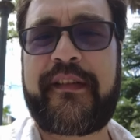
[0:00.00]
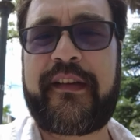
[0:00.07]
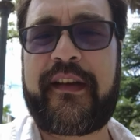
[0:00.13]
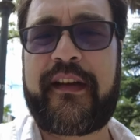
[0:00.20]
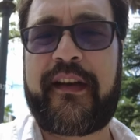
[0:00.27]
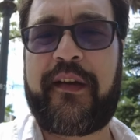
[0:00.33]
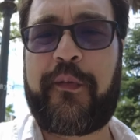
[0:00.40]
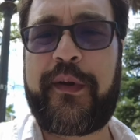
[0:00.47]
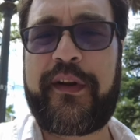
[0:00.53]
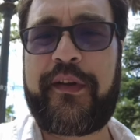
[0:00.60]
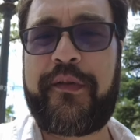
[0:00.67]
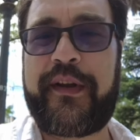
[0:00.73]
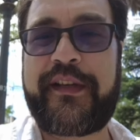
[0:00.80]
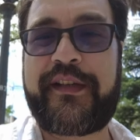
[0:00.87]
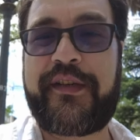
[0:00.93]
Uh, we're
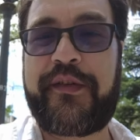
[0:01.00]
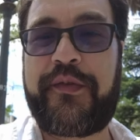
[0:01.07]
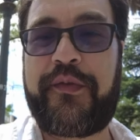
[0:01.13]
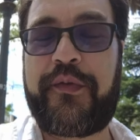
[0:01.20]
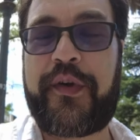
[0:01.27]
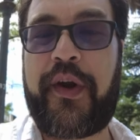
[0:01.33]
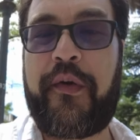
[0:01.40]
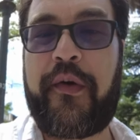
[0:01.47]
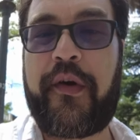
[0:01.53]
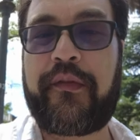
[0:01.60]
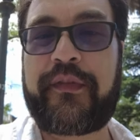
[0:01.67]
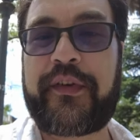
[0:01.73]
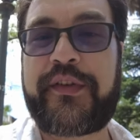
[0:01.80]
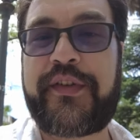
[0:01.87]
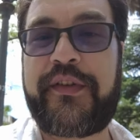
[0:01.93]
going to go
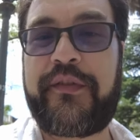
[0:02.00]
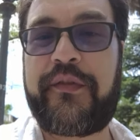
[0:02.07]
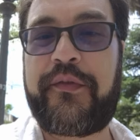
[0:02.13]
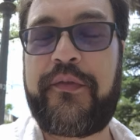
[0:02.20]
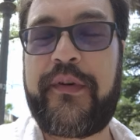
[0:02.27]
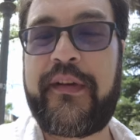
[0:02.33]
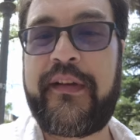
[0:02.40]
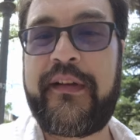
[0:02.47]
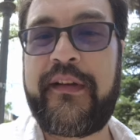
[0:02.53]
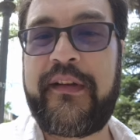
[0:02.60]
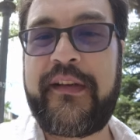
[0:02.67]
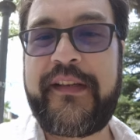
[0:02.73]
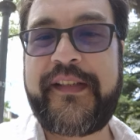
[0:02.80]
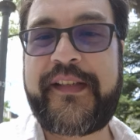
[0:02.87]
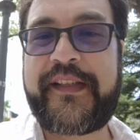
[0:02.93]
over to
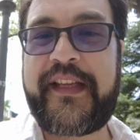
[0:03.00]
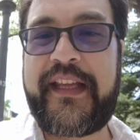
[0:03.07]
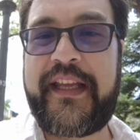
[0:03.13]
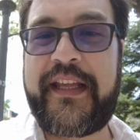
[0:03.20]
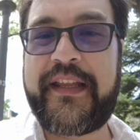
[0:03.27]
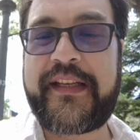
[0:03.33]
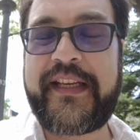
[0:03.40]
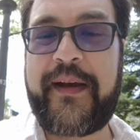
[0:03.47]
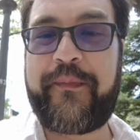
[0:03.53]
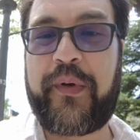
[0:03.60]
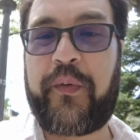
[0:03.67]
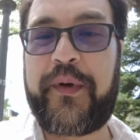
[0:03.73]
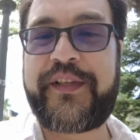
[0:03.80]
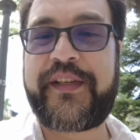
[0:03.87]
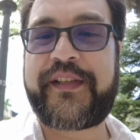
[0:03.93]
see the temple,
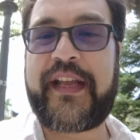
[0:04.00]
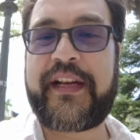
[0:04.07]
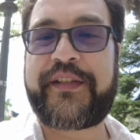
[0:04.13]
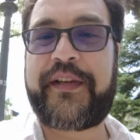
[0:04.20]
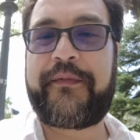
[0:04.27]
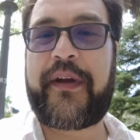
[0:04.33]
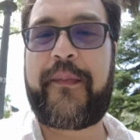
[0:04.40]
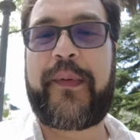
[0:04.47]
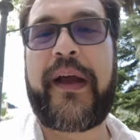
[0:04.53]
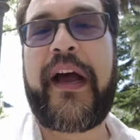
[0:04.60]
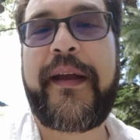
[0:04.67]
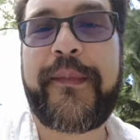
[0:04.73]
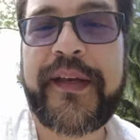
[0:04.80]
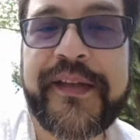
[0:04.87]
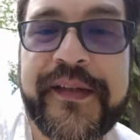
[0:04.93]
which is actually right
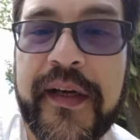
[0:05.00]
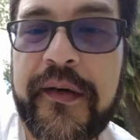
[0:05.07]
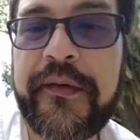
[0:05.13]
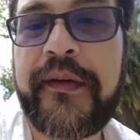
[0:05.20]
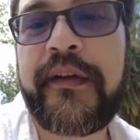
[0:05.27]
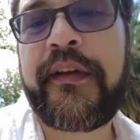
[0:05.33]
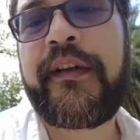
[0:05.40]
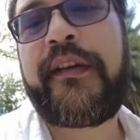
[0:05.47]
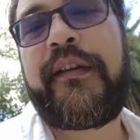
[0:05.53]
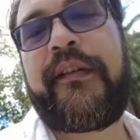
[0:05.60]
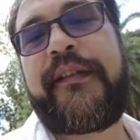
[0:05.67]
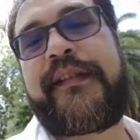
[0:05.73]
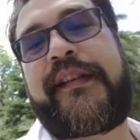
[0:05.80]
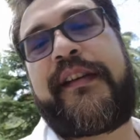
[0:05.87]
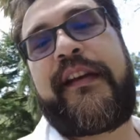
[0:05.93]
behind me. So,
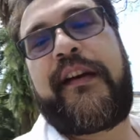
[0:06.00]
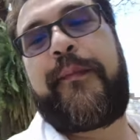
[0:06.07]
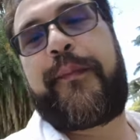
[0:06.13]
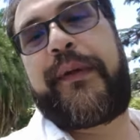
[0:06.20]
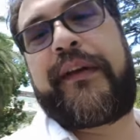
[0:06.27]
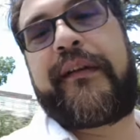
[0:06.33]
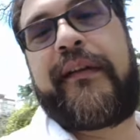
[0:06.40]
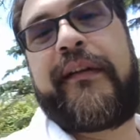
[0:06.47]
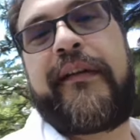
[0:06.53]
let's get up and